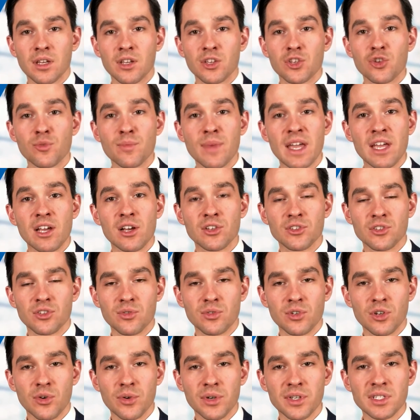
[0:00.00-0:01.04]
You may also
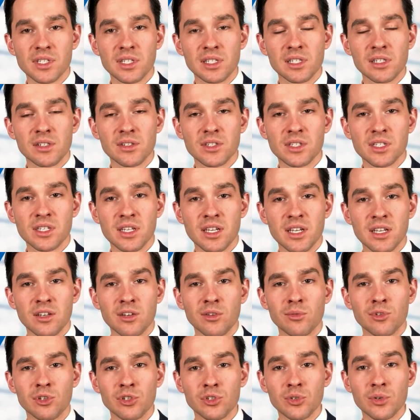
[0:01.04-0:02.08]
notice a little
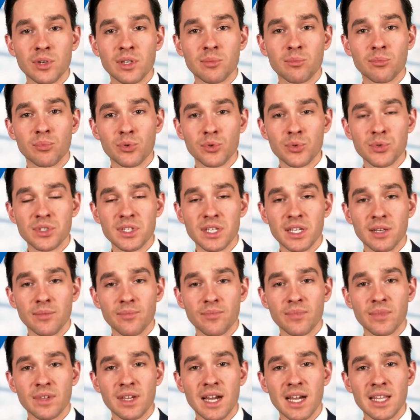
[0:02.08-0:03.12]
skin glue and bruising
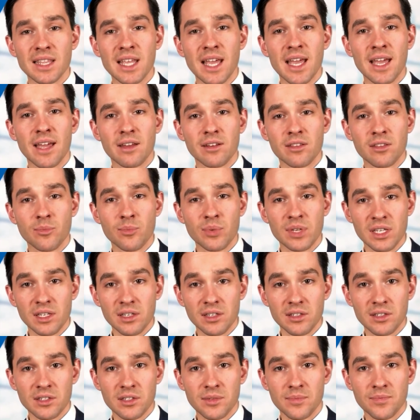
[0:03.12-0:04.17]
on the head of the
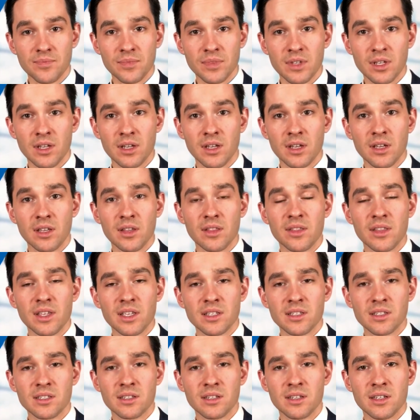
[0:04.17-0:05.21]
penis.
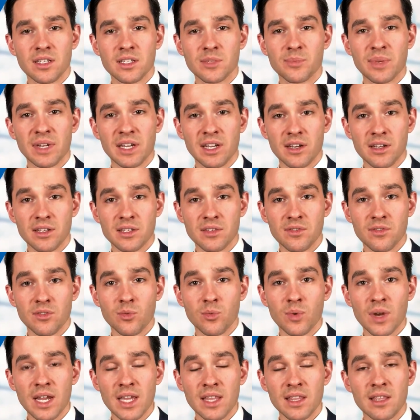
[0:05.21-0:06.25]
This is because of the
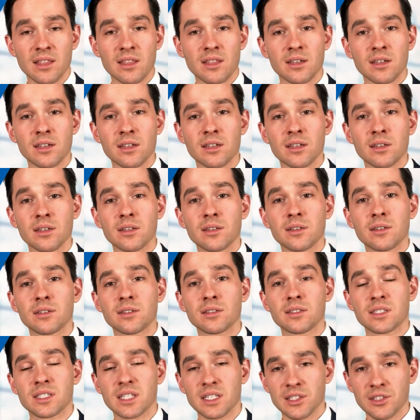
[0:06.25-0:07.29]
way that the
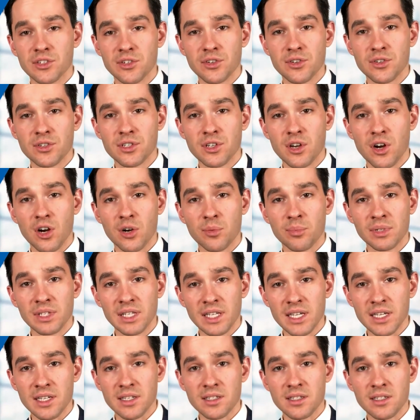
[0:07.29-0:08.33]
cylinders are
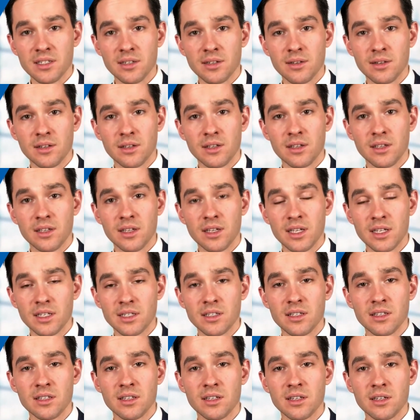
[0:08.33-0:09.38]
placed
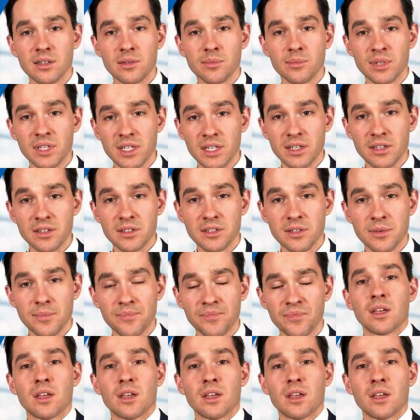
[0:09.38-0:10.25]
into the penis.